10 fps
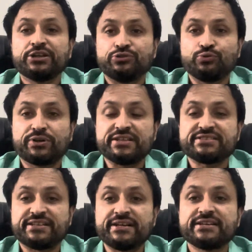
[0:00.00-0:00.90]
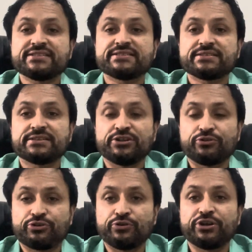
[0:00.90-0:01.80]
you can send us
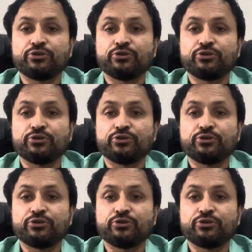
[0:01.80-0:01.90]
your query